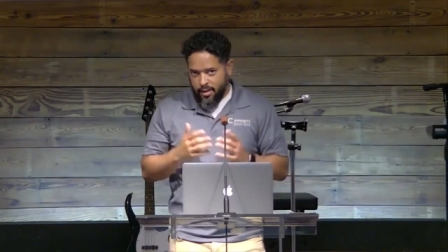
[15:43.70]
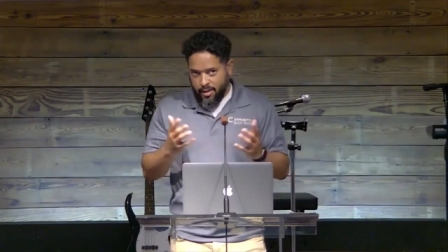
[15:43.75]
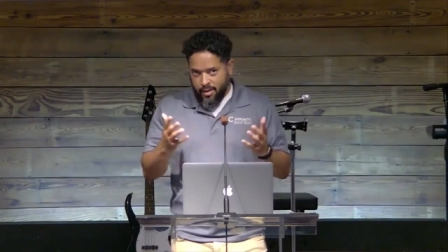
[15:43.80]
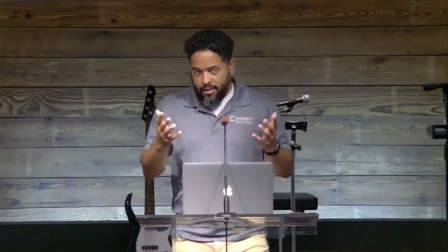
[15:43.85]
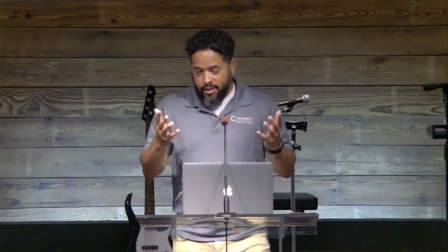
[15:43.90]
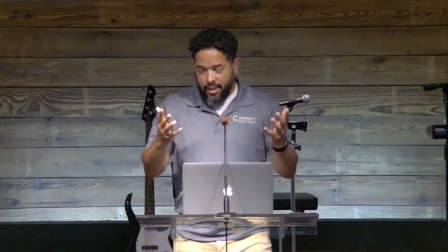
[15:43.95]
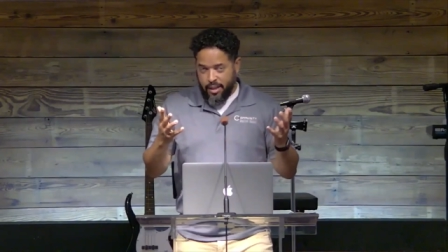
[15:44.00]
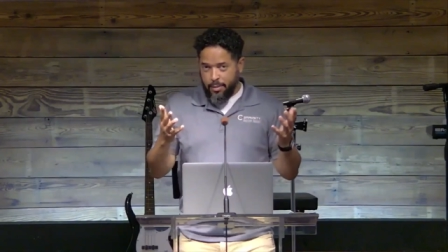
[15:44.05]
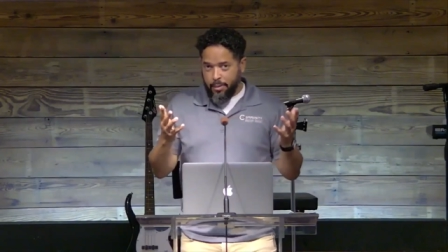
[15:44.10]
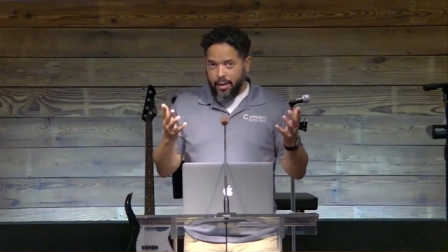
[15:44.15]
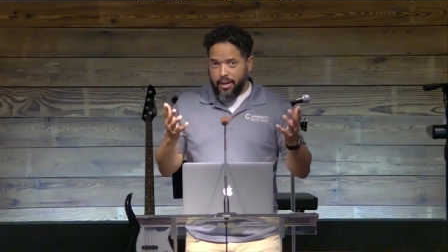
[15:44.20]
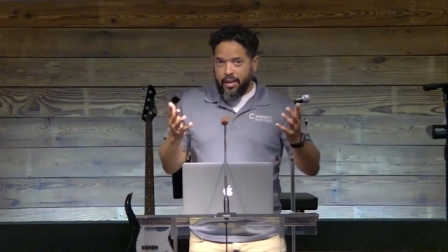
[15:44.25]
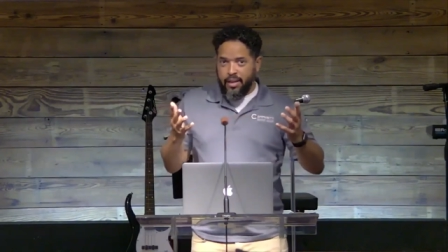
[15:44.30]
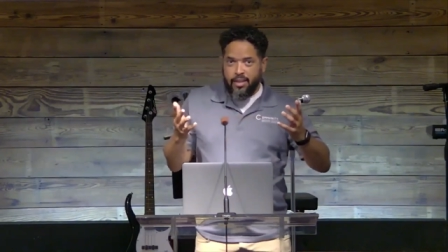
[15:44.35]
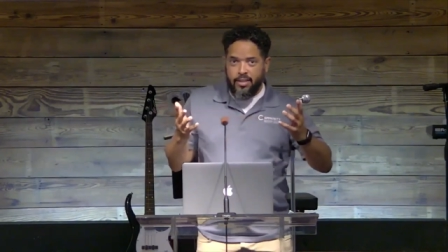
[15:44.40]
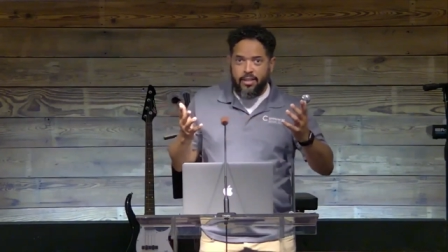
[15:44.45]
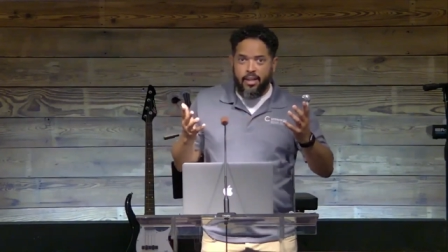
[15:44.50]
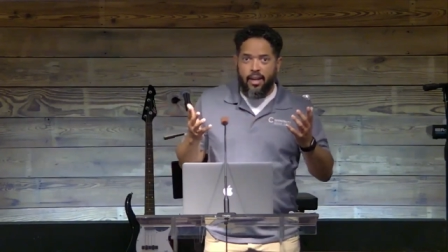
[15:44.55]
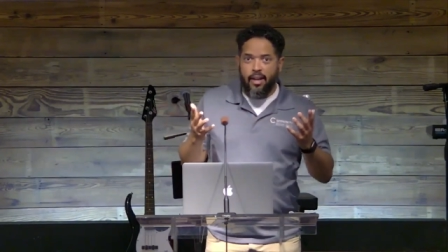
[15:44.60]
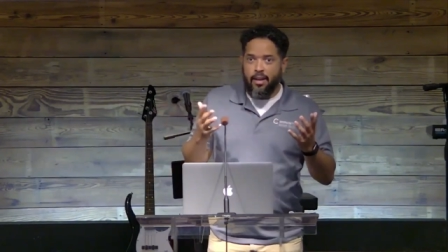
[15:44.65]
think about any
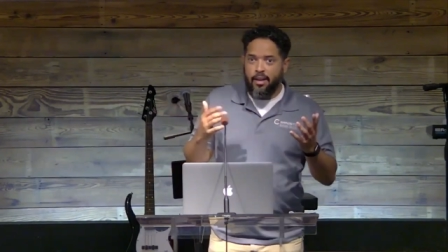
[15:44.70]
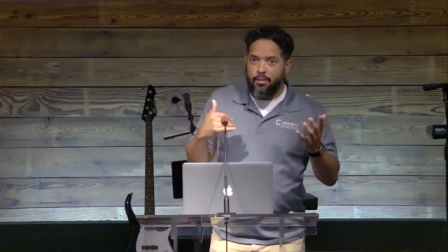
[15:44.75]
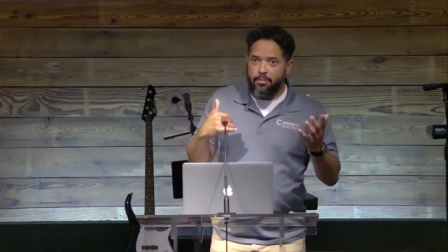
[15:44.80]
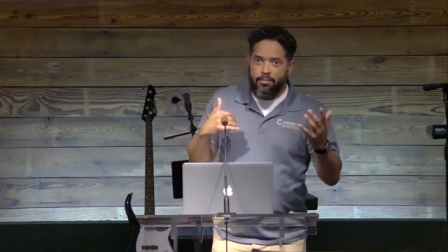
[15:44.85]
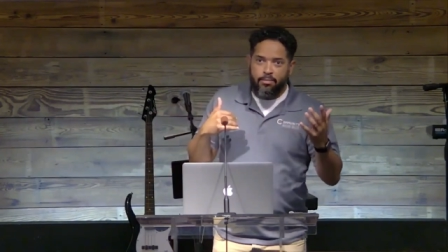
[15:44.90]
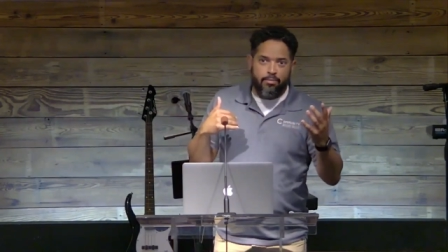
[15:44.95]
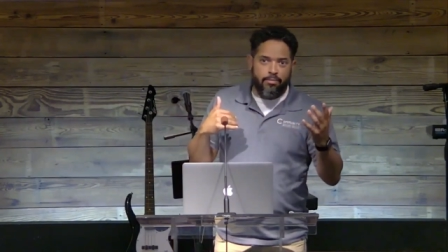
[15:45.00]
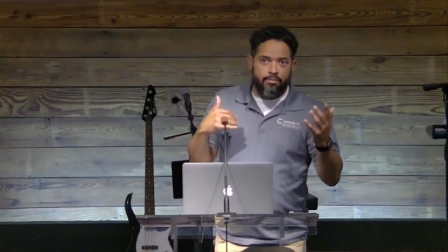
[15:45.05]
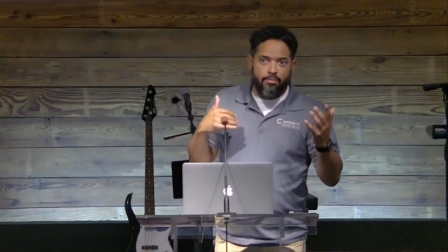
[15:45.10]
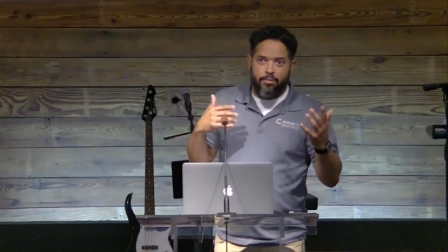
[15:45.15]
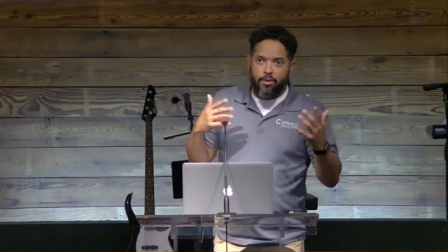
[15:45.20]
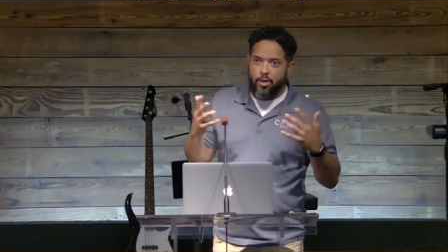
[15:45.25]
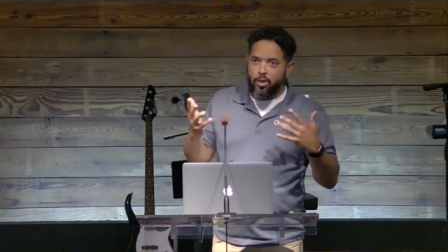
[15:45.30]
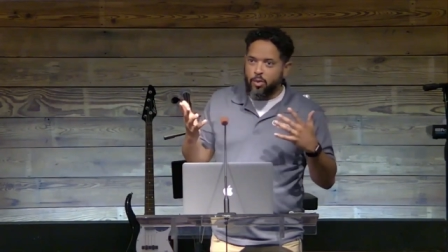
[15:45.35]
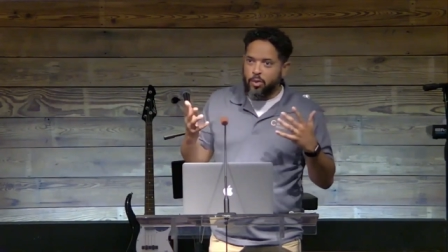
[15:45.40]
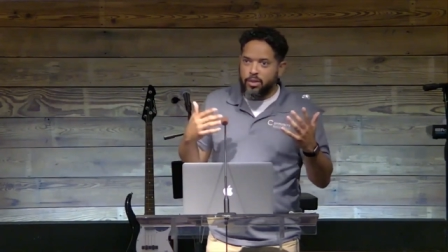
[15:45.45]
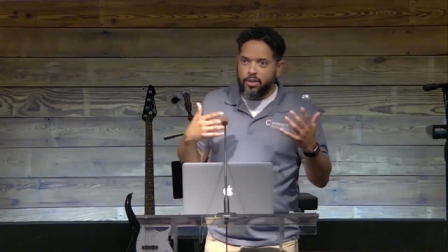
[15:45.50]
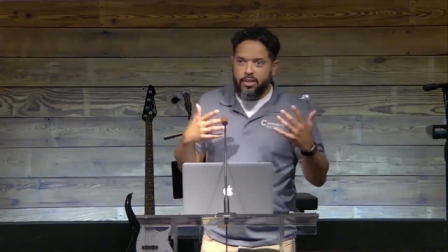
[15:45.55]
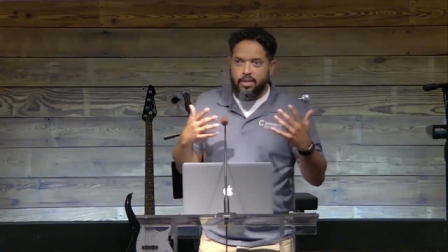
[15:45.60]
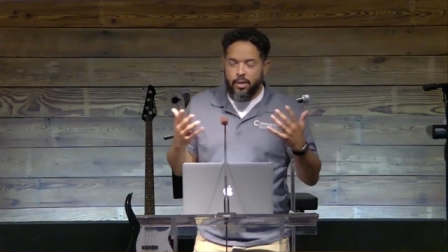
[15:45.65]
time you
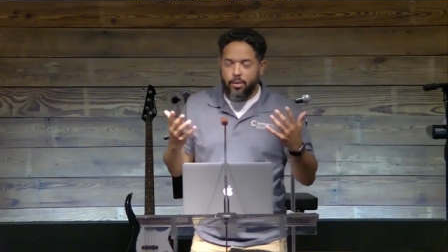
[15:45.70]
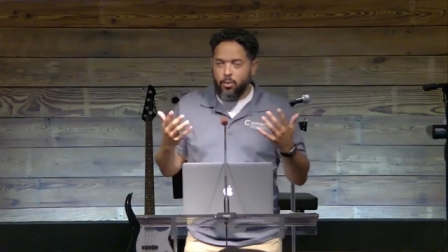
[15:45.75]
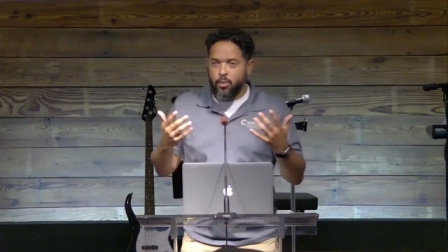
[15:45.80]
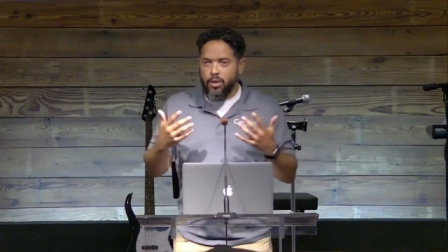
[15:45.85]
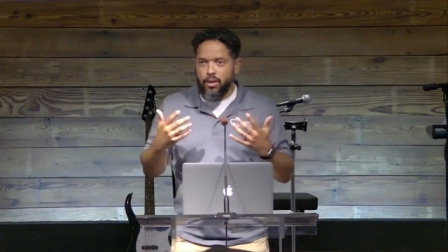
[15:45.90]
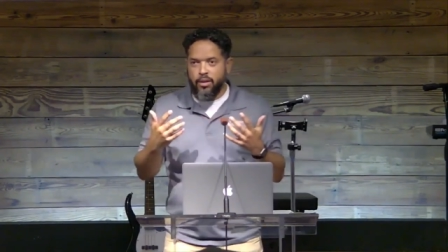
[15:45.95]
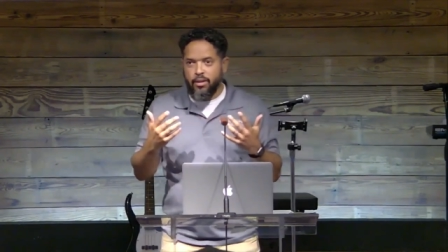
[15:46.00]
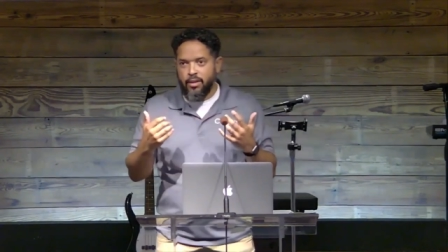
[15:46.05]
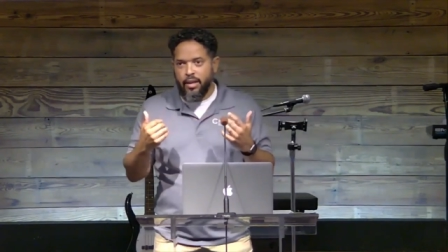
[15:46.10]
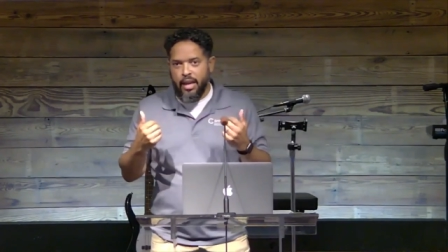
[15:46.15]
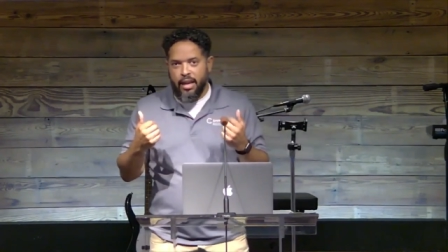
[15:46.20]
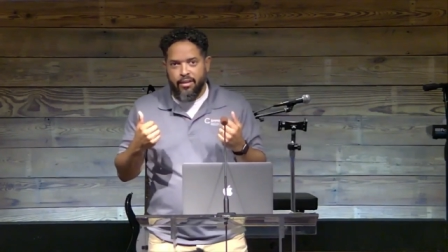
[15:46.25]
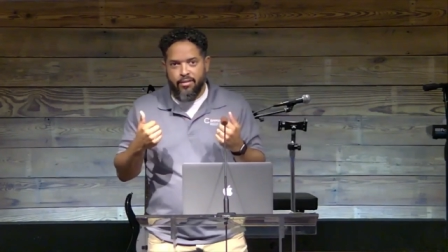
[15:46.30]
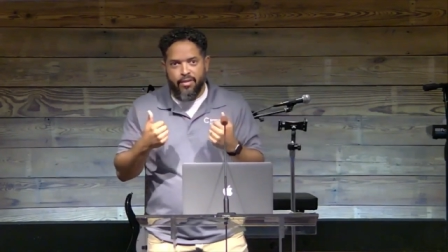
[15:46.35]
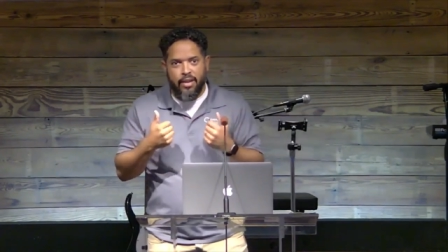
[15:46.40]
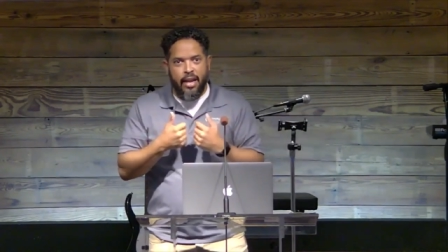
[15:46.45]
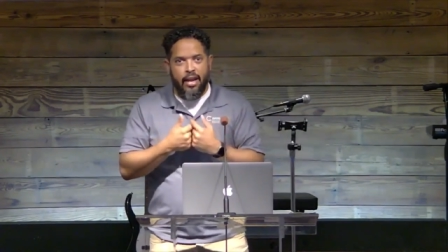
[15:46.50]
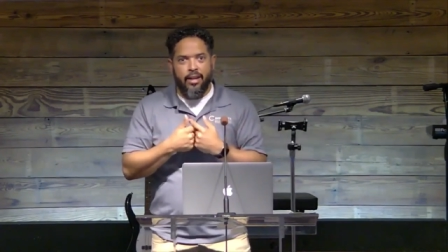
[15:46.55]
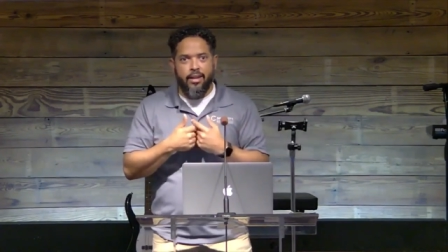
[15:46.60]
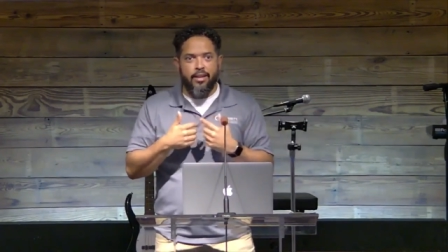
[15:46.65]
and someone have
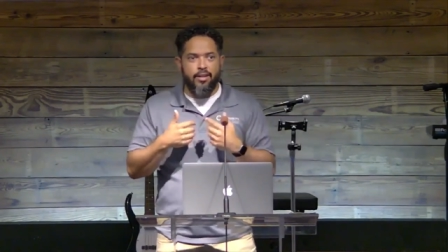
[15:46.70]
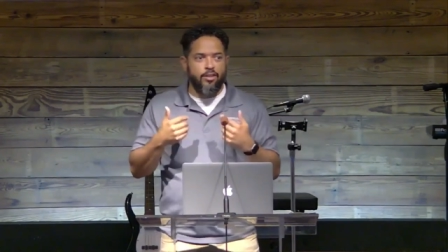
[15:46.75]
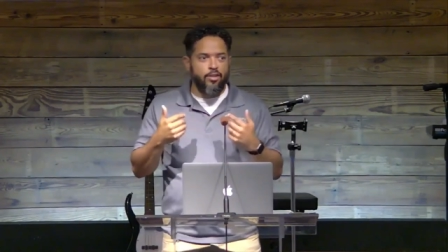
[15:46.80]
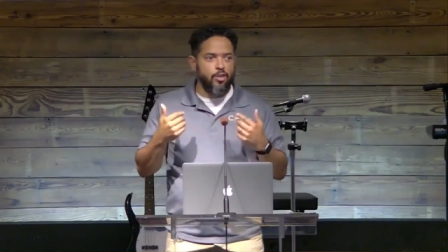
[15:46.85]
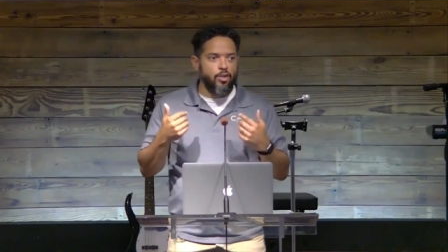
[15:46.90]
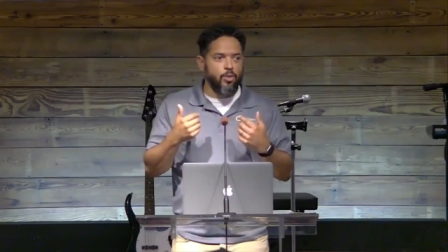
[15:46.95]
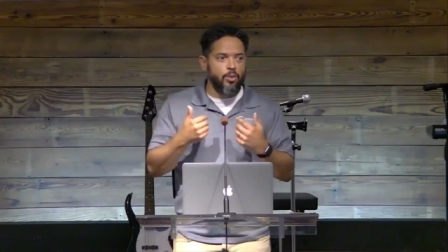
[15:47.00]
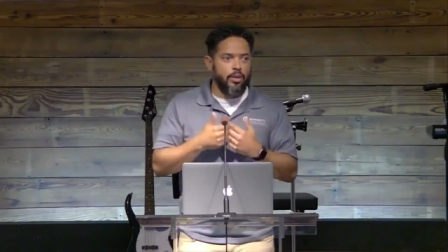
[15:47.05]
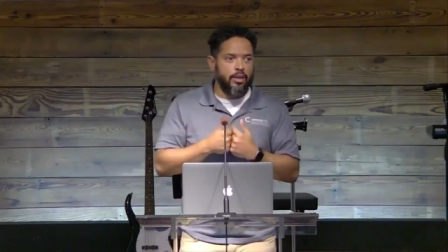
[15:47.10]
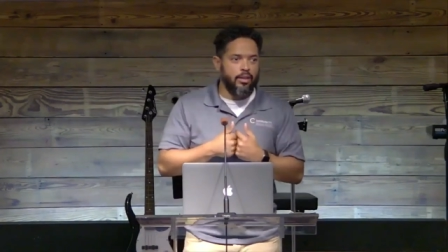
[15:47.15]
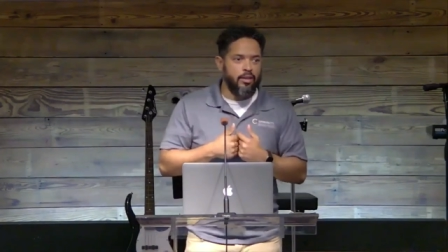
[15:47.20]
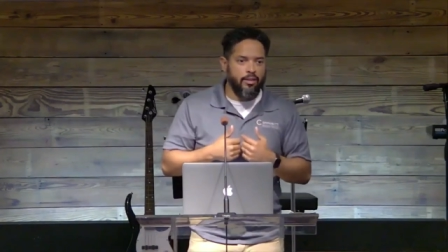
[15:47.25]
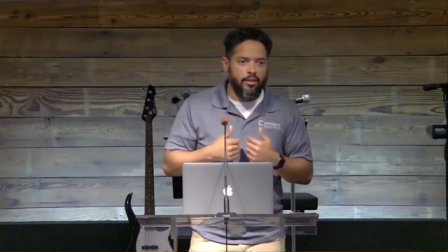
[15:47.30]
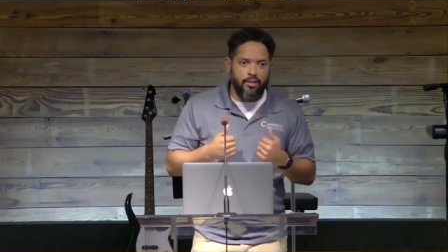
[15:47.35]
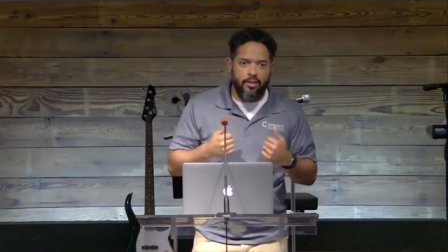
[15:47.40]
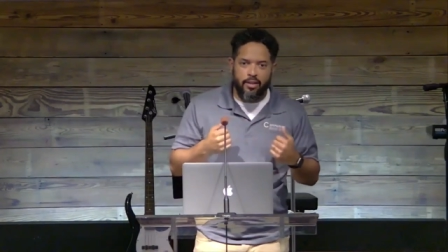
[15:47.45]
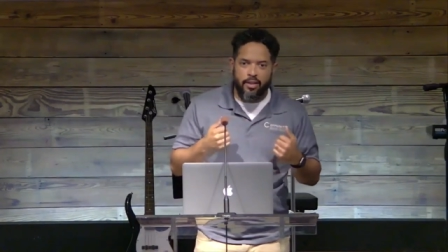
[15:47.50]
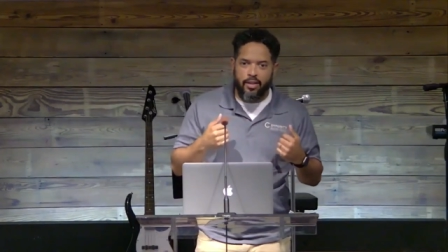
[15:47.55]
gotten to a,